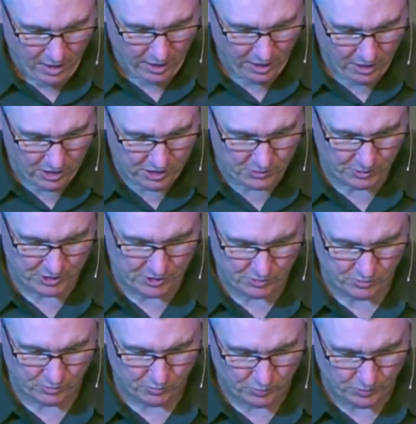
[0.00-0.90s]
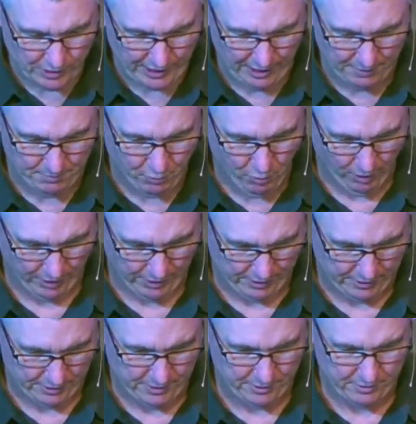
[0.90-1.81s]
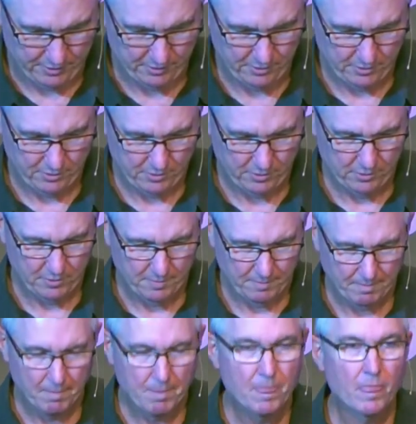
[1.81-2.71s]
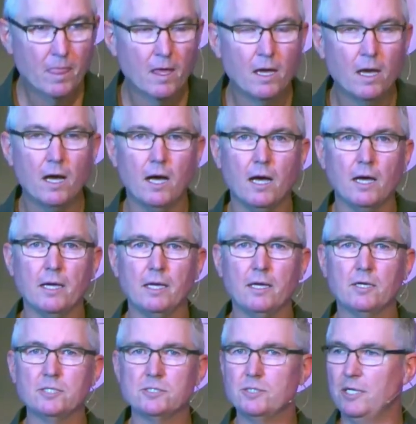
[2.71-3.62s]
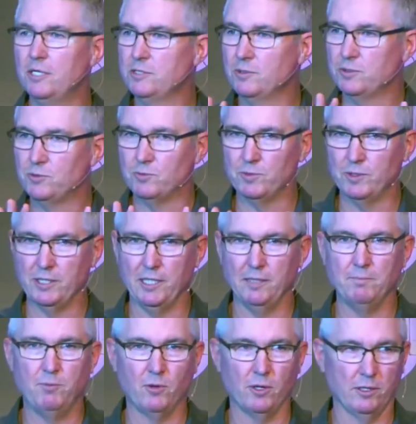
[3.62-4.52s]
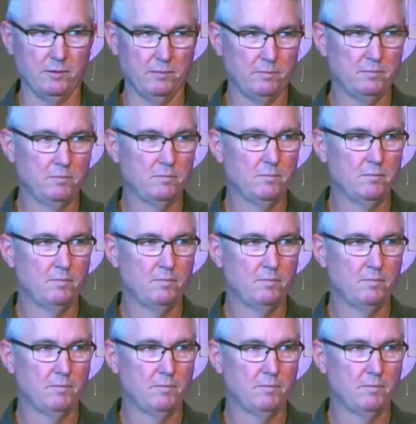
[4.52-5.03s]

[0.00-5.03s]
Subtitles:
Here's what's really important. Here's what's really important.